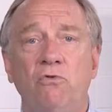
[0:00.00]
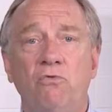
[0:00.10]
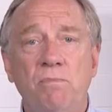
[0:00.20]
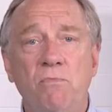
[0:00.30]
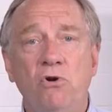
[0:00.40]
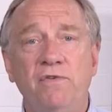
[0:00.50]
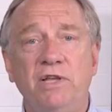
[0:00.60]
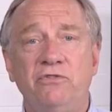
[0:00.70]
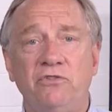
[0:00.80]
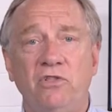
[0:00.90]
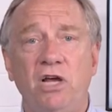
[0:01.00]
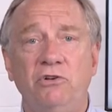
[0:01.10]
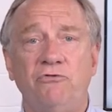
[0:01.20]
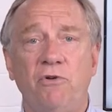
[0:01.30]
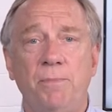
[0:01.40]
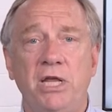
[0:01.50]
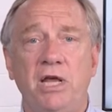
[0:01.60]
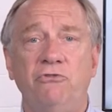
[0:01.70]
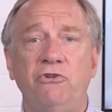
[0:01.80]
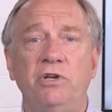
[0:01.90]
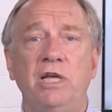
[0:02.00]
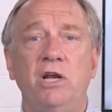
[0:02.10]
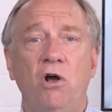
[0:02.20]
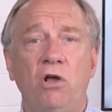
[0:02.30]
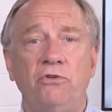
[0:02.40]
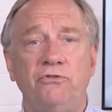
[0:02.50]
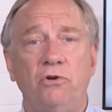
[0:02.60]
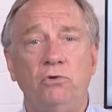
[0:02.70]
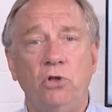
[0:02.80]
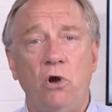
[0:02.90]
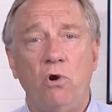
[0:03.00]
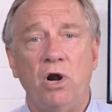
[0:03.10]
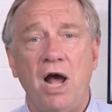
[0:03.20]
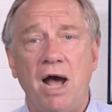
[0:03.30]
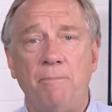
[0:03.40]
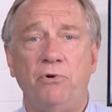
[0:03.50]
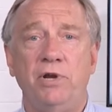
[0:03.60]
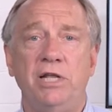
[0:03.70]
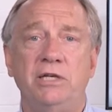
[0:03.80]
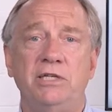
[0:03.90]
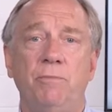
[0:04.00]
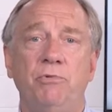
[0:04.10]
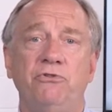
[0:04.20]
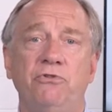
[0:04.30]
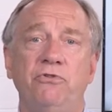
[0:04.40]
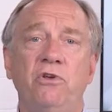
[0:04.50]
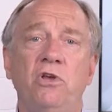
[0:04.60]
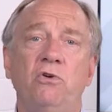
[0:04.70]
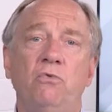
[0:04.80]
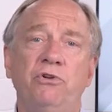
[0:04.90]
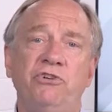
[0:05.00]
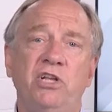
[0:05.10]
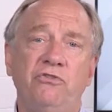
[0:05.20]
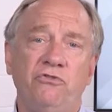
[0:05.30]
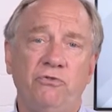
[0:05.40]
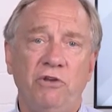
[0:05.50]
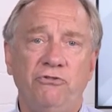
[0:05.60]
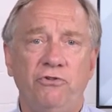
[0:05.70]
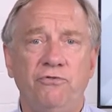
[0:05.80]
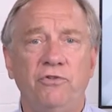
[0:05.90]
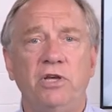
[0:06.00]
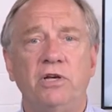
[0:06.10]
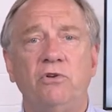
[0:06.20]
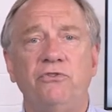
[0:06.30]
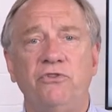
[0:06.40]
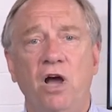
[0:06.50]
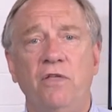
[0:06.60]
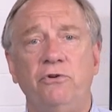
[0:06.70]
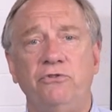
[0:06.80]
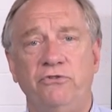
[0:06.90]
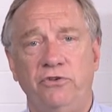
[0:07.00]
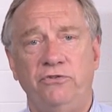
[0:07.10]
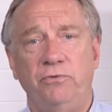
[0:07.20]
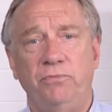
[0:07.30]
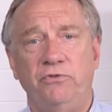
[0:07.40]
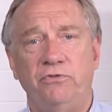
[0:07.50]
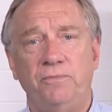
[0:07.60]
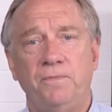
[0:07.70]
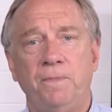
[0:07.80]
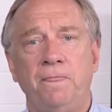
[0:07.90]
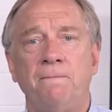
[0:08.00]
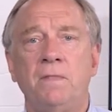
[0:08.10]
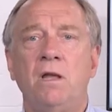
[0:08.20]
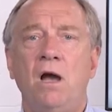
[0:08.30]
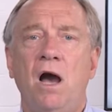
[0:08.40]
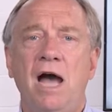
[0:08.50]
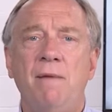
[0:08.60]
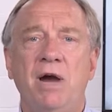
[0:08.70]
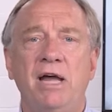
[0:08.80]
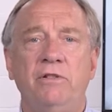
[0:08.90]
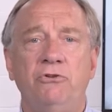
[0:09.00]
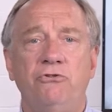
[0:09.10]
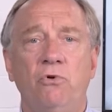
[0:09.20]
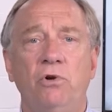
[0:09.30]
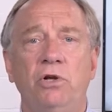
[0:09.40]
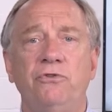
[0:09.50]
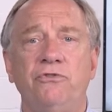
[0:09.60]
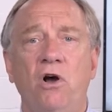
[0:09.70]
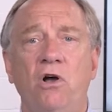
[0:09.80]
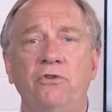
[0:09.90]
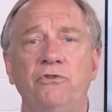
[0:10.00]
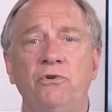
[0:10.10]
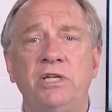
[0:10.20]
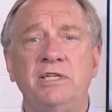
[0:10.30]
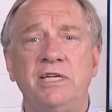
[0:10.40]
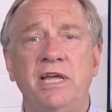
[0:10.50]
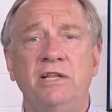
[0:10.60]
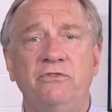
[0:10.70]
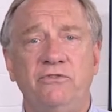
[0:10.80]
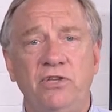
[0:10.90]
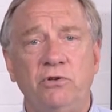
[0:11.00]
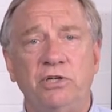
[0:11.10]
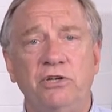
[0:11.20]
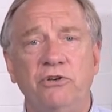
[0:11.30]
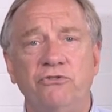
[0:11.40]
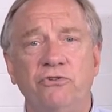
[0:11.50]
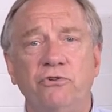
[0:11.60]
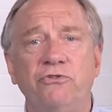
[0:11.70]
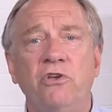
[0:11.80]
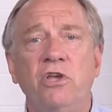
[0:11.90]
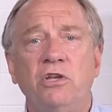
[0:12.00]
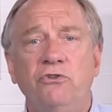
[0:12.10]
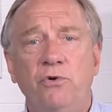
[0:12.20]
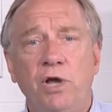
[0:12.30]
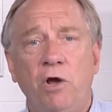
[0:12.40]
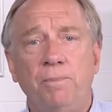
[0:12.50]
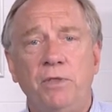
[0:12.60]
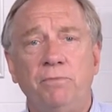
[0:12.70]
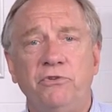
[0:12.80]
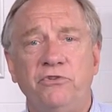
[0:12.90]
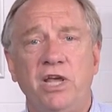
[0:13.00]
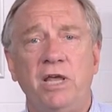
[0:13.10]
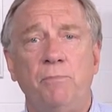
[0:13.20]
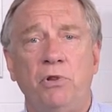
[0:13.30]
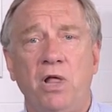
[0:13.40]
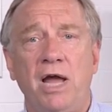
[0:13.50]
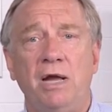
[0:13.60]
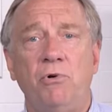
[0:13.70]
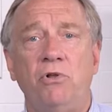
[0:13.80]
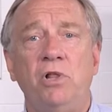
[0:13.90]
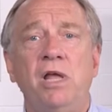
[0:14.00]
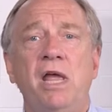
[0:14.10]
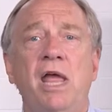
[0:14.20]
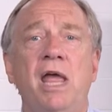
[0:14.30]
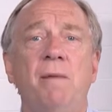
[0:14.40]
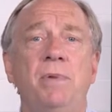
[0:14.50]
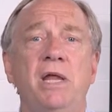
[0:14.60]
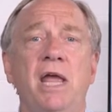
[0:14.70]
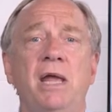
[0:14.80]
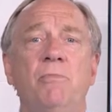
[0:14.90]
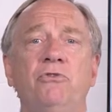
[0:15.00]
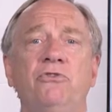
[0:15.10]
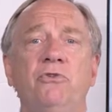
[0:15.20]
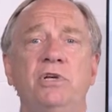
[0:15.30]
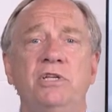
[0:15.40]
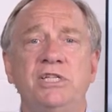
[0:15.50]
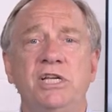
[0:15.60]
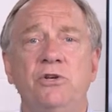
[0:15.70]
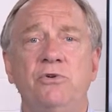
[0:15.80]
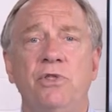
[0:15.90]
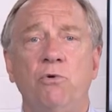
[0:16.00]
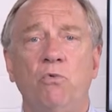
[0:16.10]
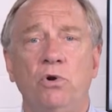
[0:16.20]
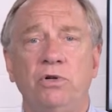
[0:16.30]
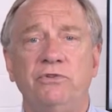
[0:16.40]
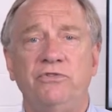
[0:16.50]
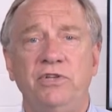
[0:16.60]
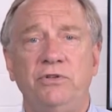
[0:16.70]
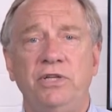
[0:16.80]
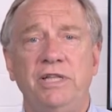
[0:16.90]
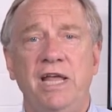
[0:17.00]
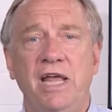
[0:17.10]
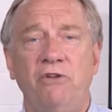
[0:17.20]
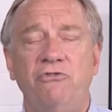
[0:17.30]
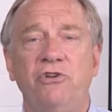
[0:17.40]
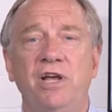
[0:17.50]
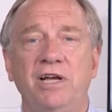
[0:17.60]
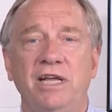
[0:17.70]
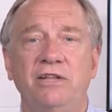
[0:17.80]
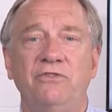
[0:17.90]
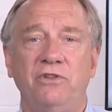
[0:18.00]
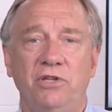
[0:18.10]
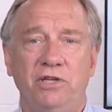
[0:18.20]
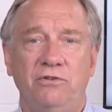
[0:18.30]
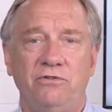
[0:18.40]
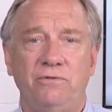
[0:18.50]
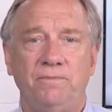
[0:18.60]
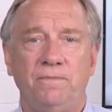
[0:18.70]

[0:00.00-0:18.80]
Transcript: Removing sludge from the engine can also lower operating temperatures, which can stress your vehicle's other systems high mileage oils also contain seal conditioners to help them stay pliable and be able to continue their work sealing the engine against leaks.